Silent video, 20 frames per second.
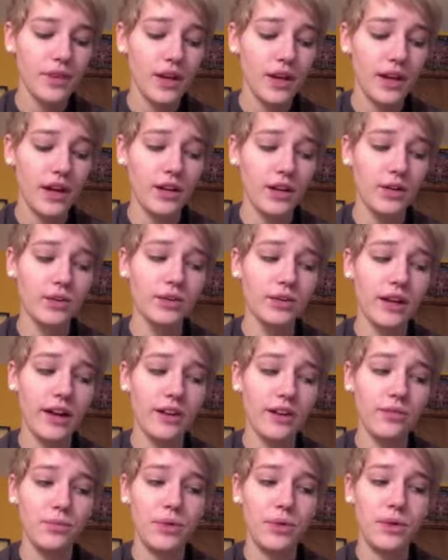know a lot
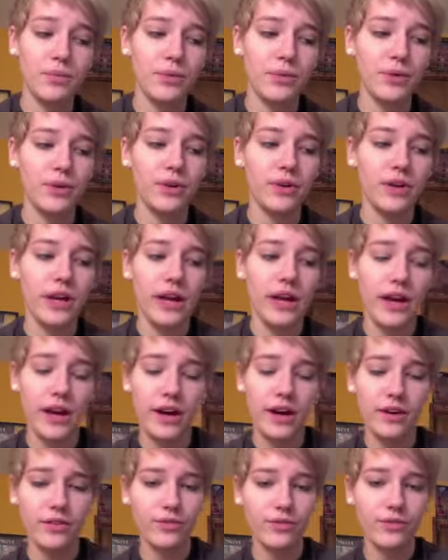of people
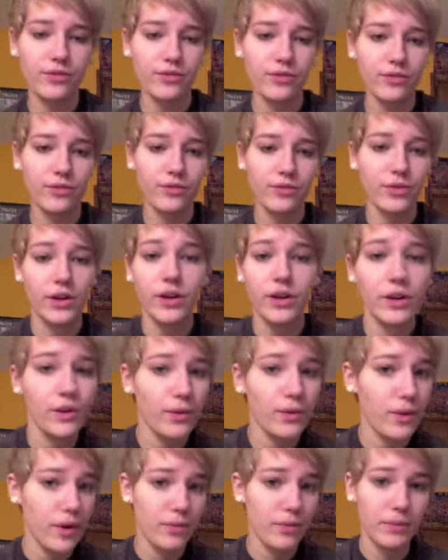have very
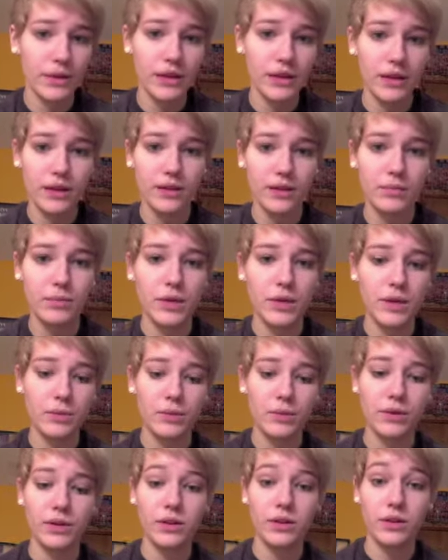well-meaning
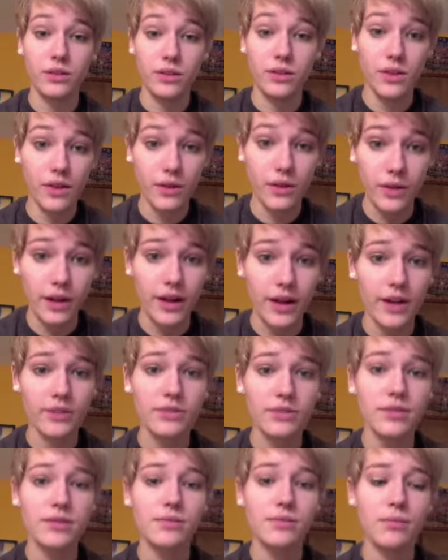people in their
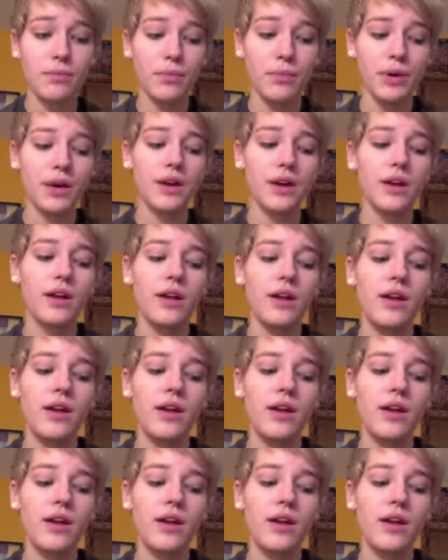lives, but